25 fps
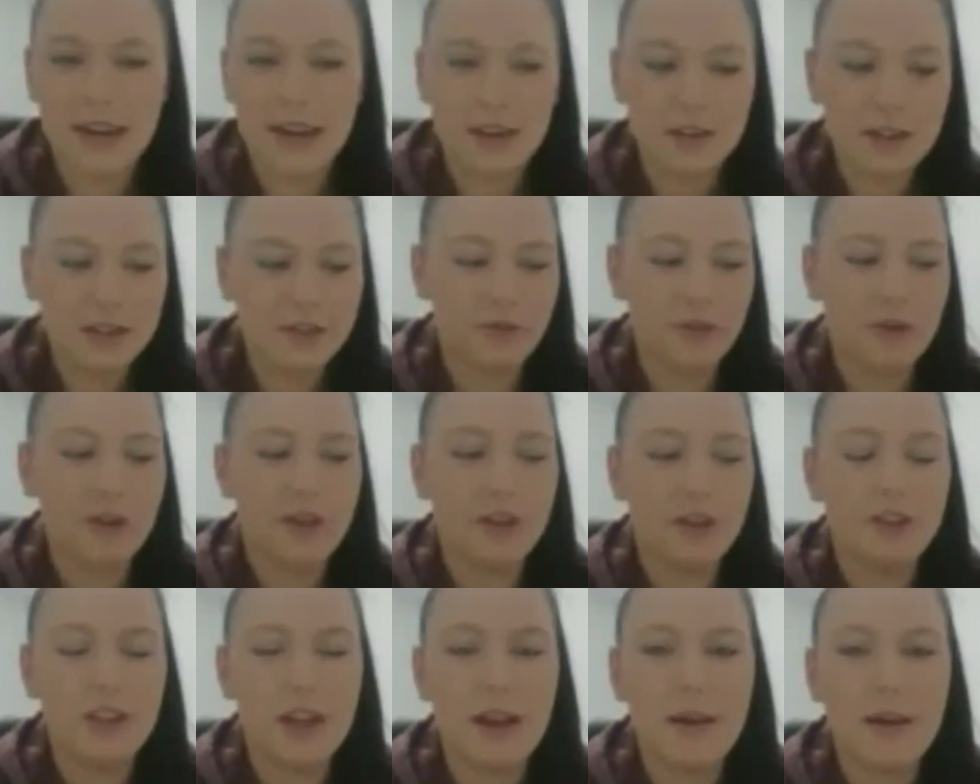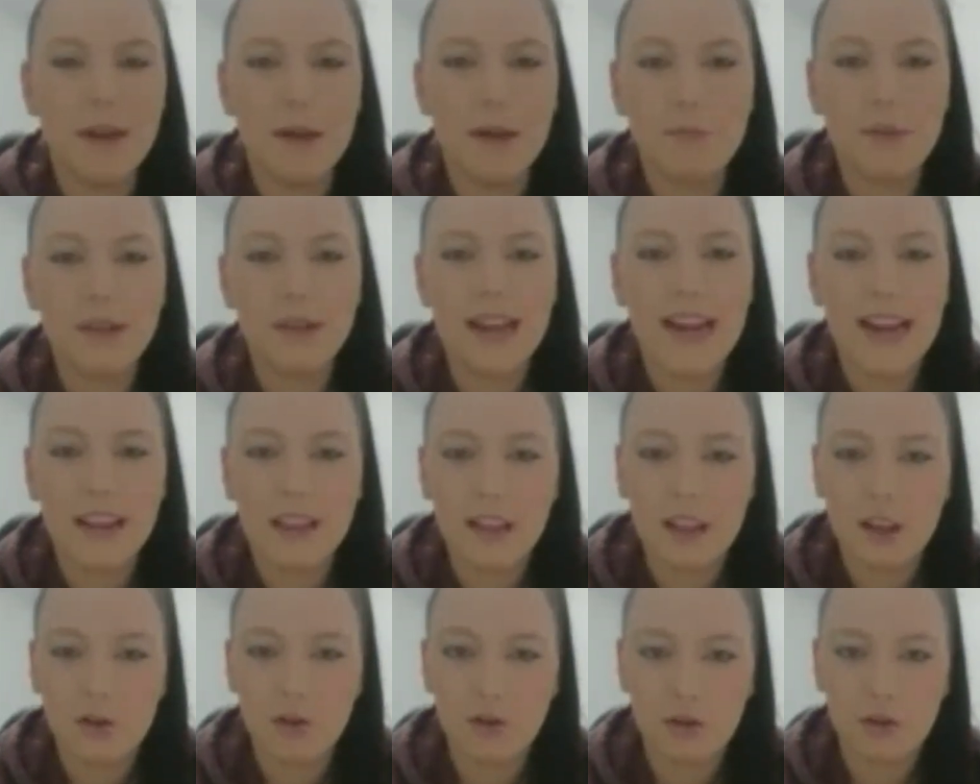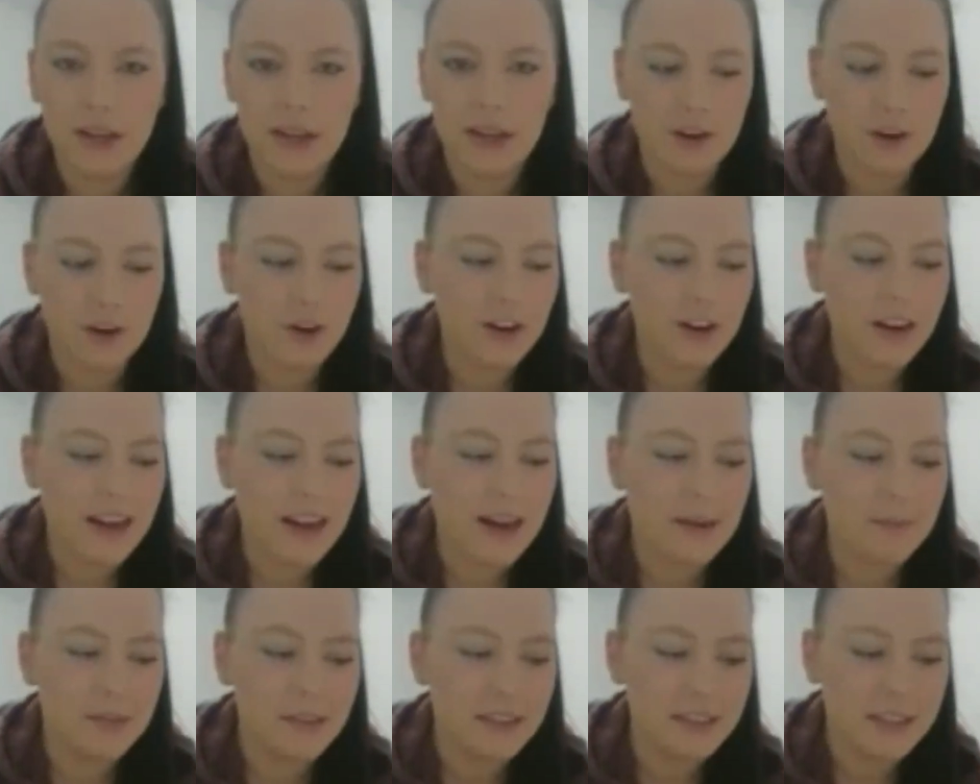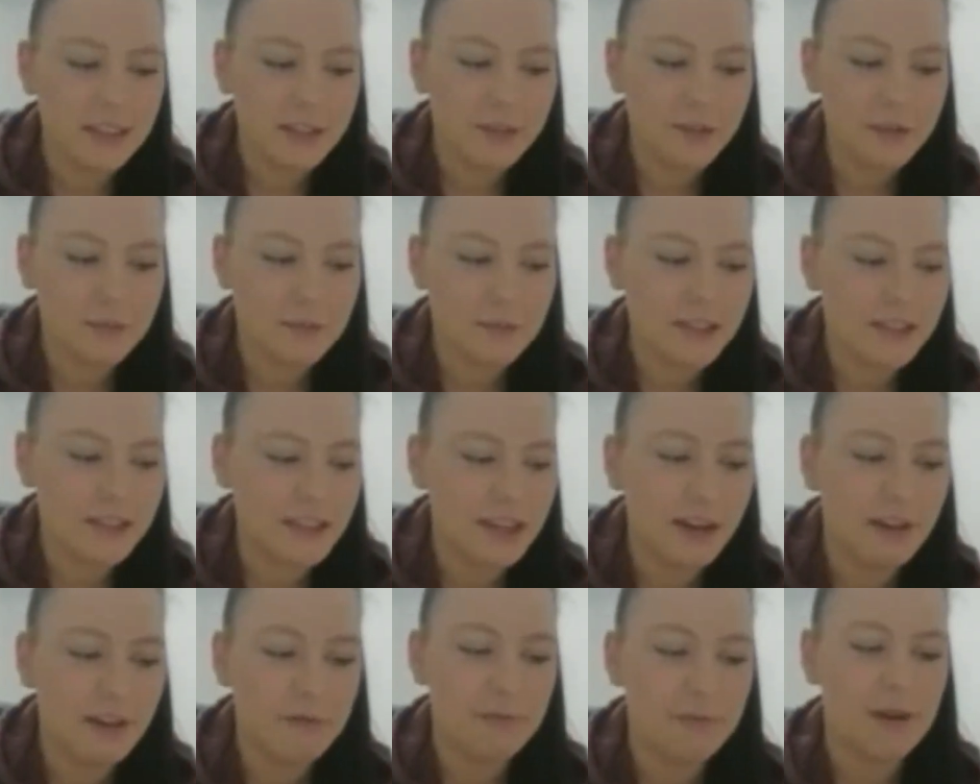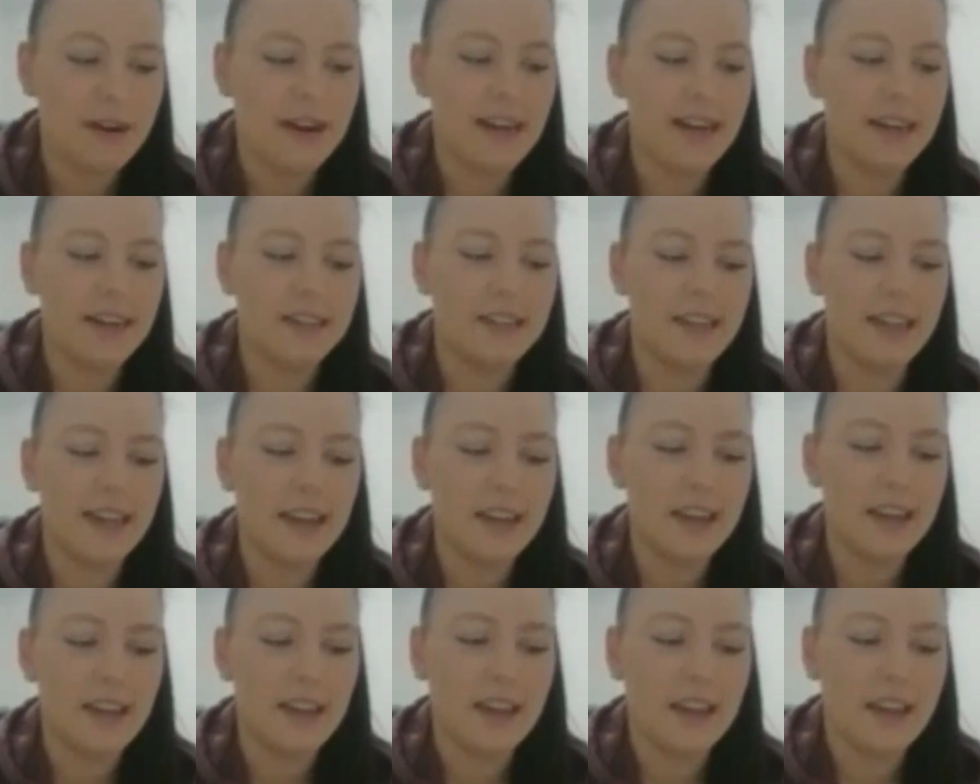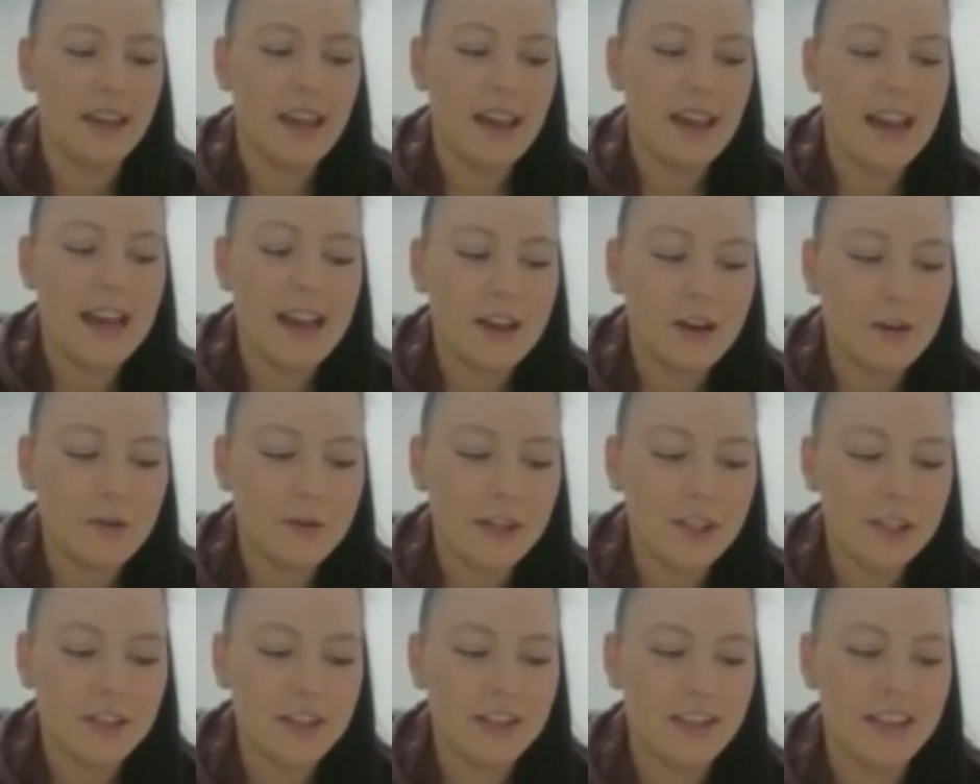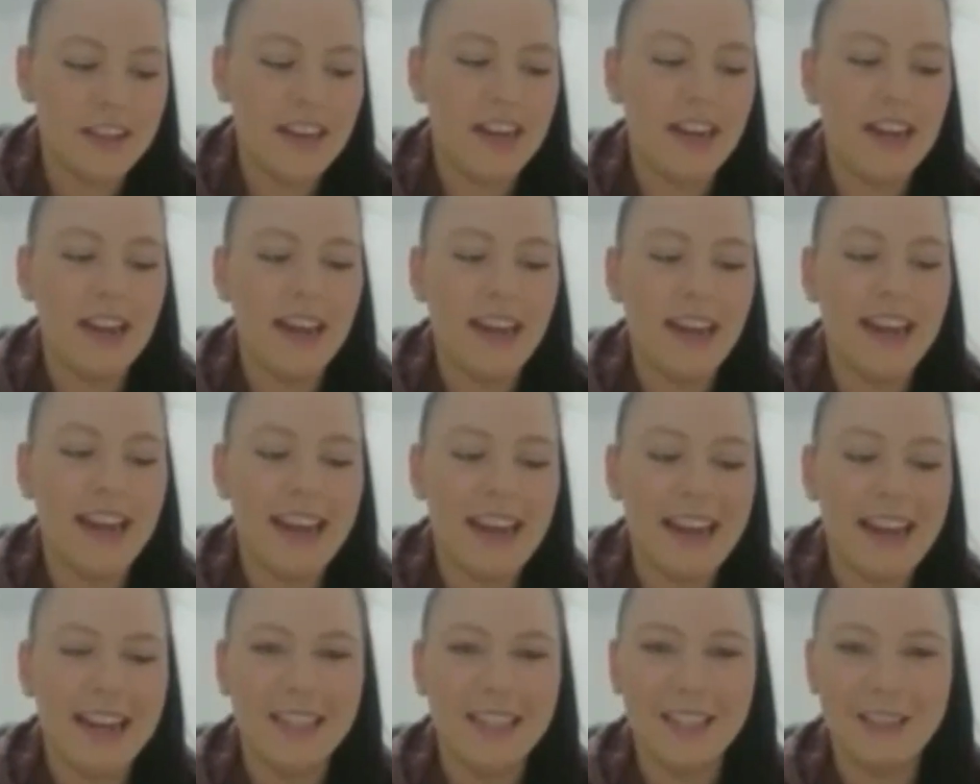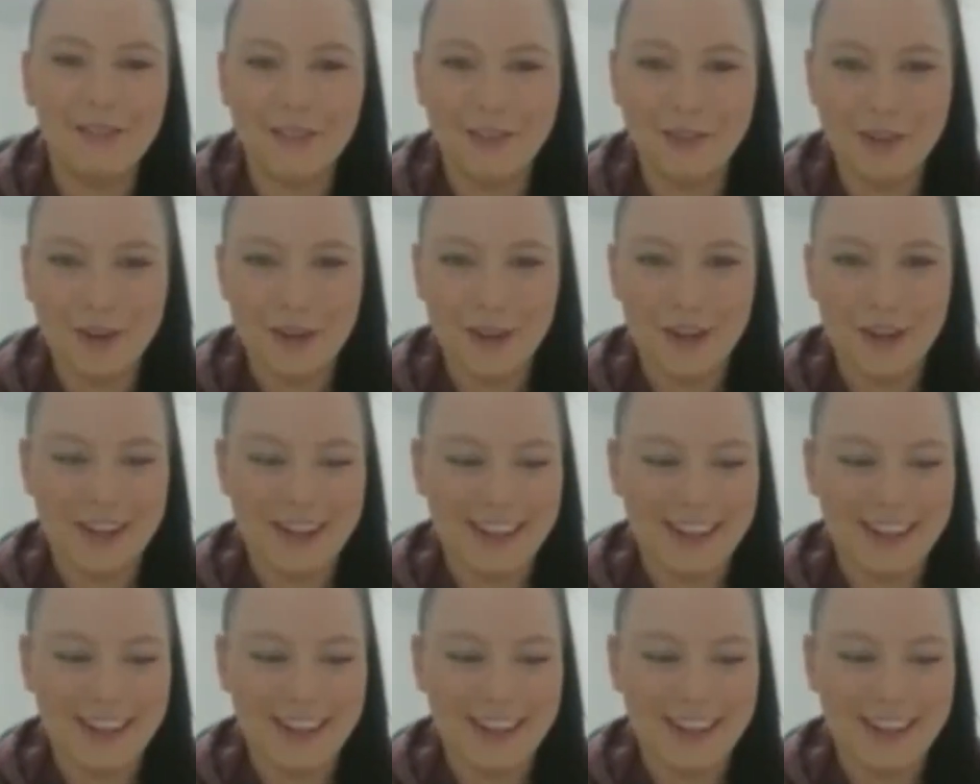else for you, so I'm going to play the audio. This is from Steve Pyatek and a question he has for you.